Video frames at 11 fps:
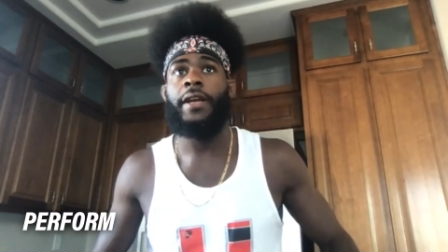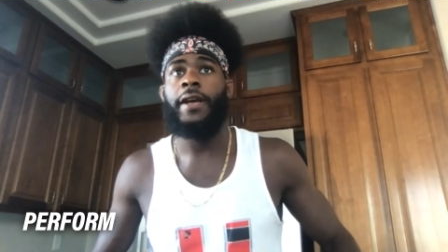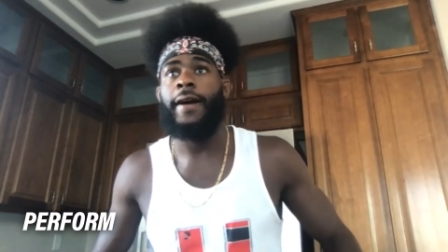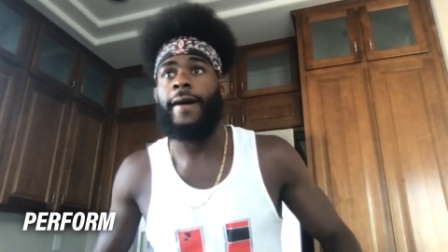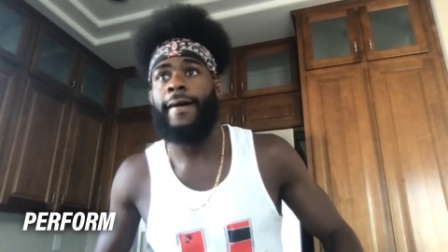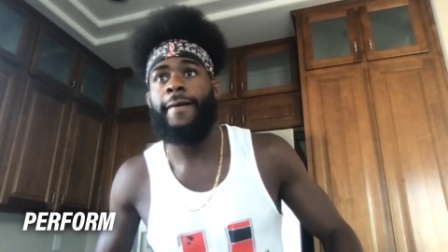
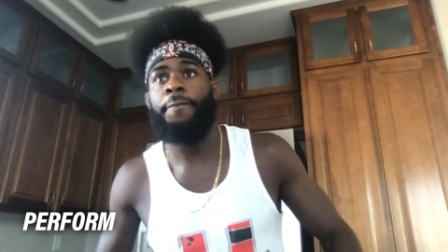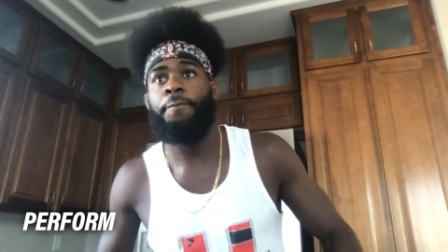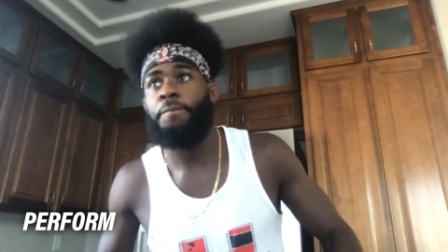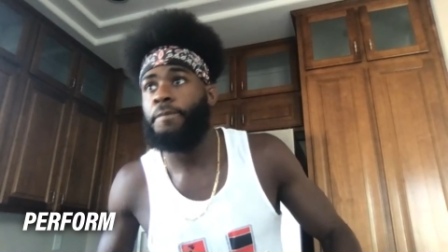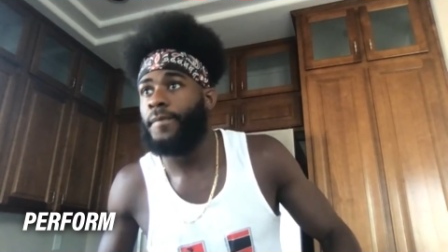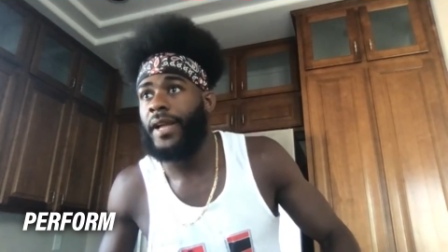I
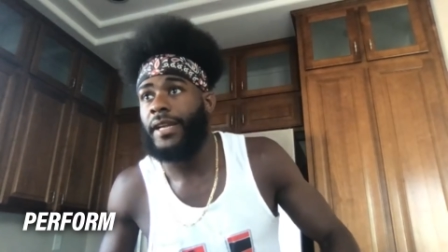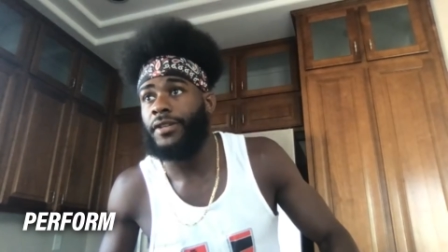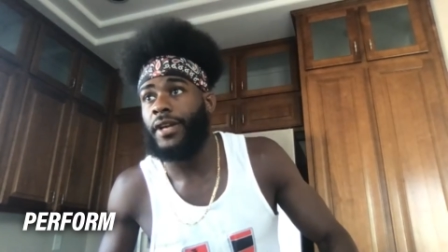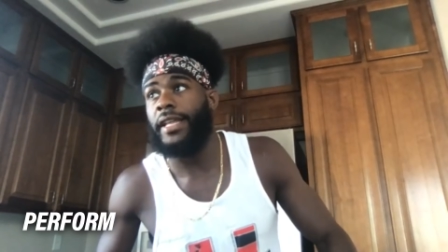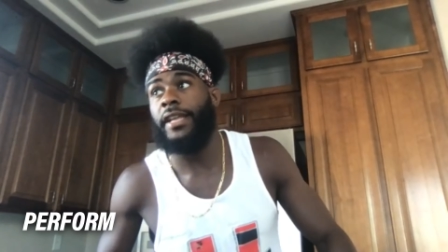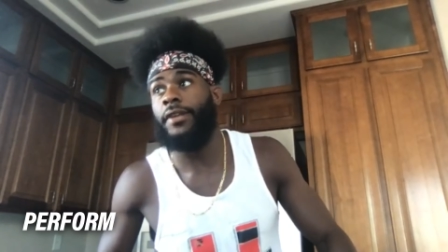try
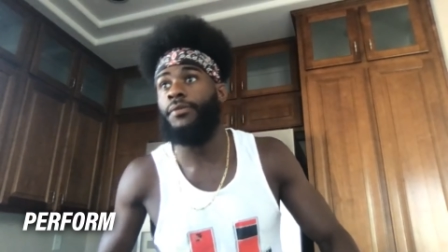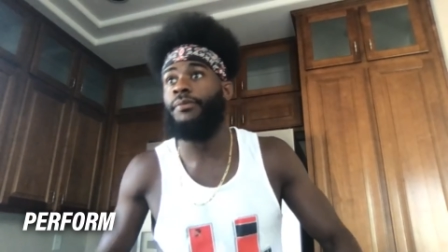to eat